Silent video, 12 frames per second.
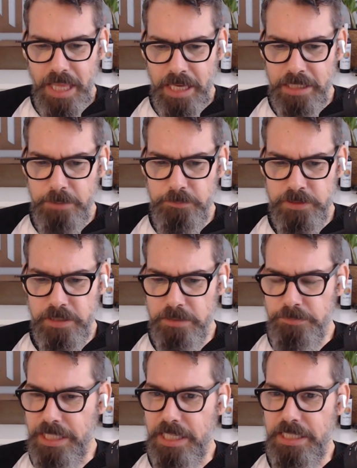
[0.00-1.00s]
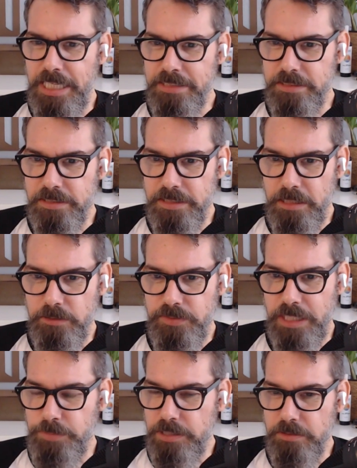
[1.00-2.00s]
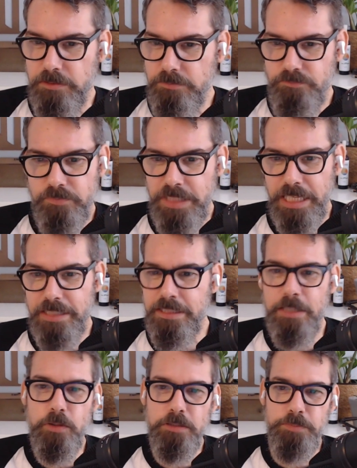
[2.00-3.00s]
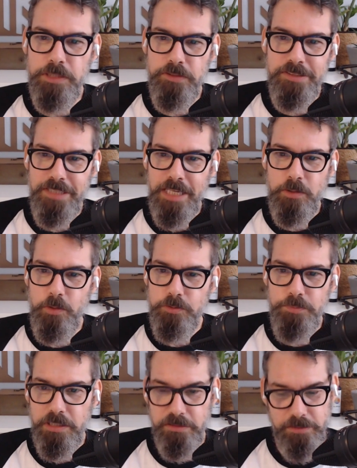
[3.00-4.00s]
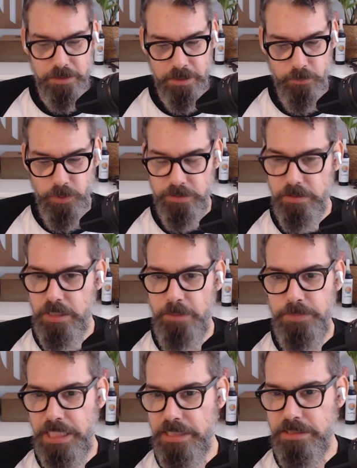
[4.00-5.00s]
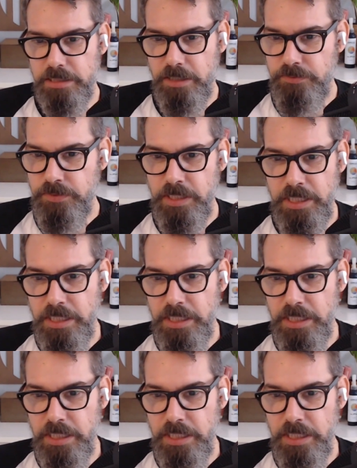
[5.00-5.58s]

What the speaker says: And I started making lanterns out of that because they couldn't be recycled because it was a combination of